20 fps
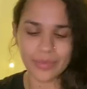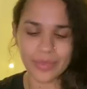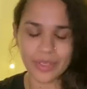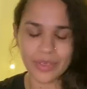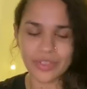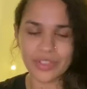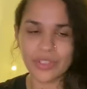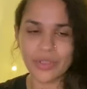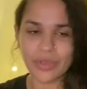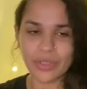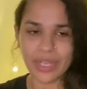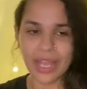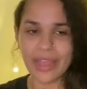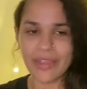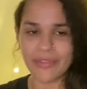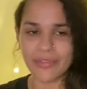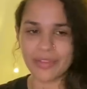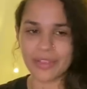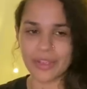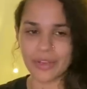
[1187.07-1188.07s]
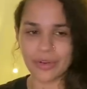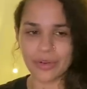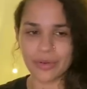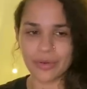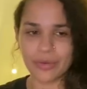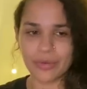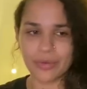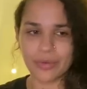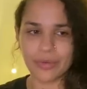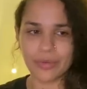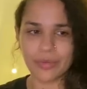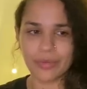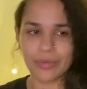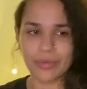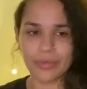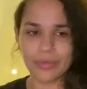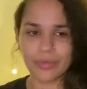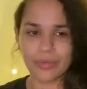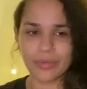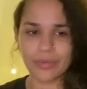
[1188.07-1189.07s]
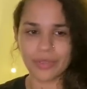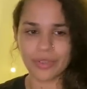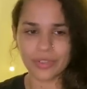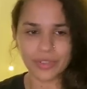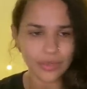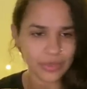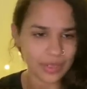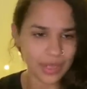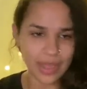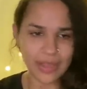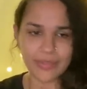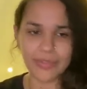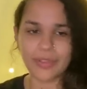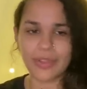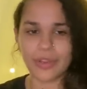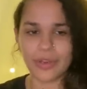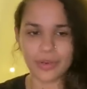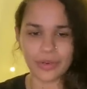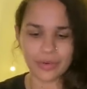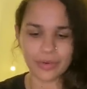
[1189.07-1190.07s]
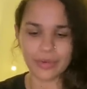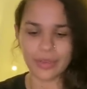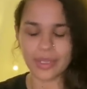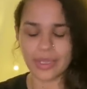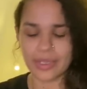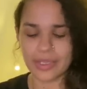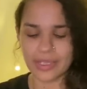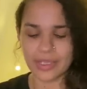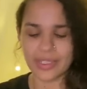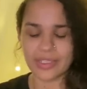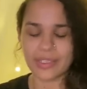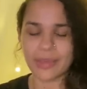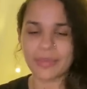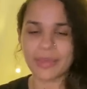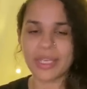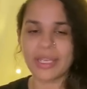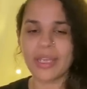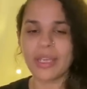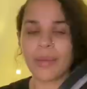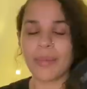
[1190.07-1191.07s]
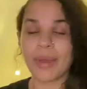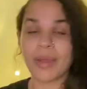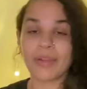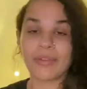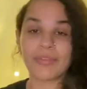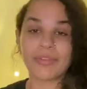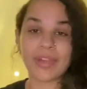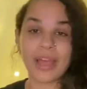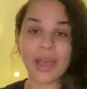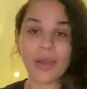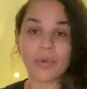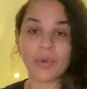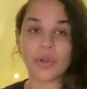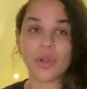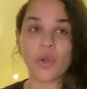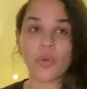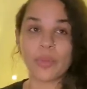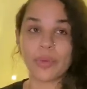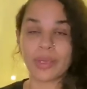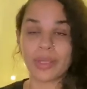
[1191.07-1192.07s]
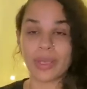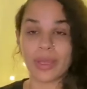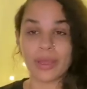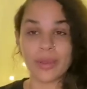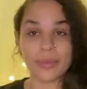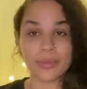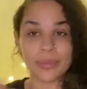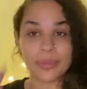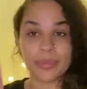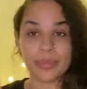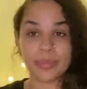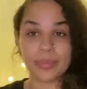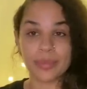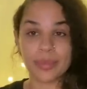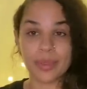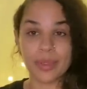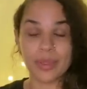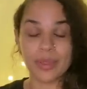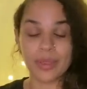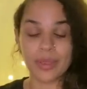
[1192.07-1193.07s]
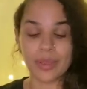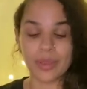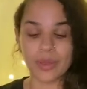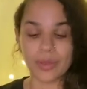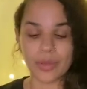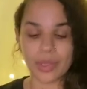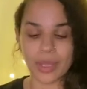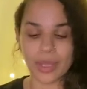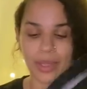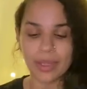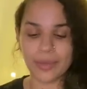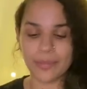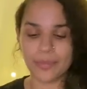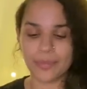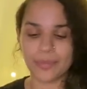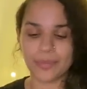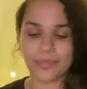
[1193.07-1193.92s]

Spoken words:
still life here. There's still life here. And because I'm thinking about a flower opening up. Okay.